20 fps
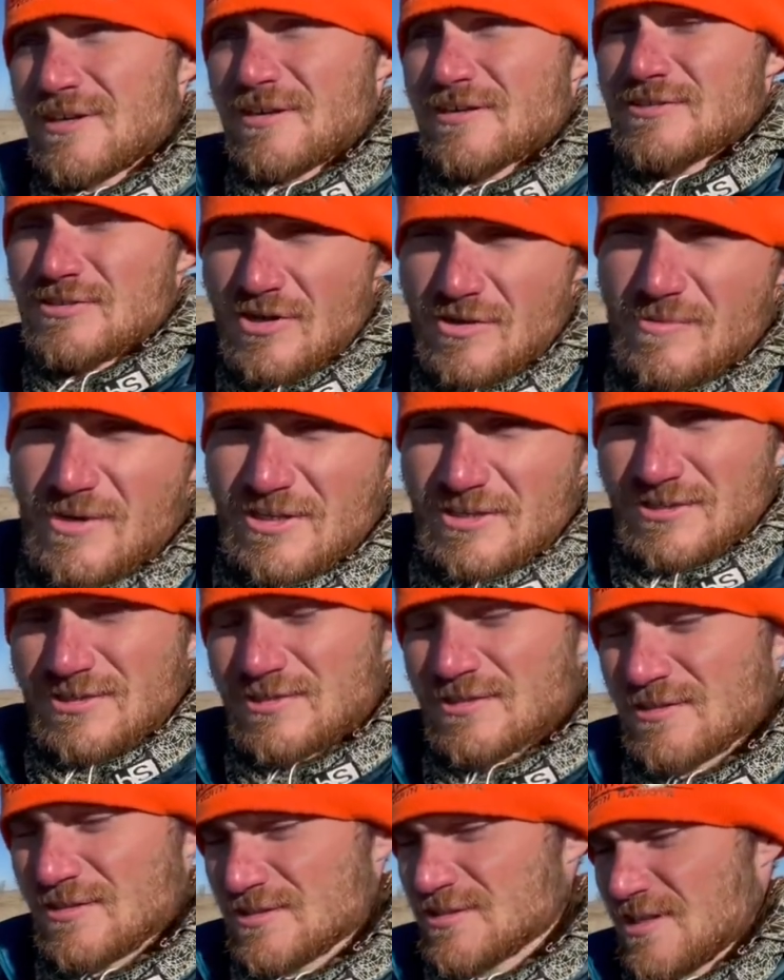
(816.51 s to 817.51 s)
Terminus.
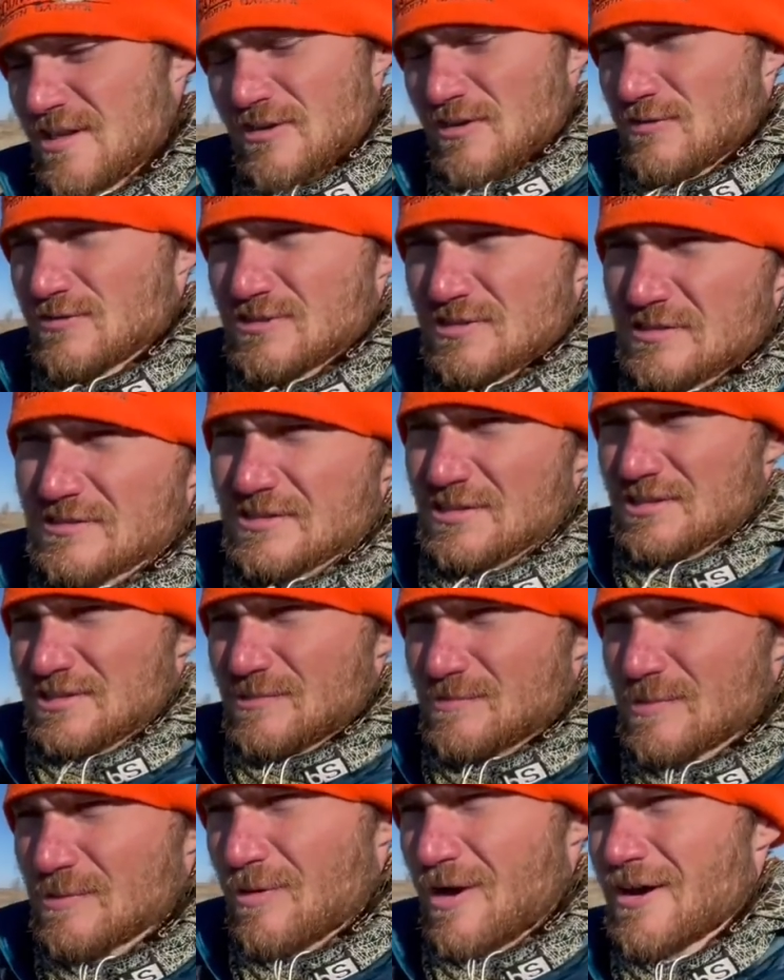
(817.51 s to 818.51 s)
Let's not go into the TCBY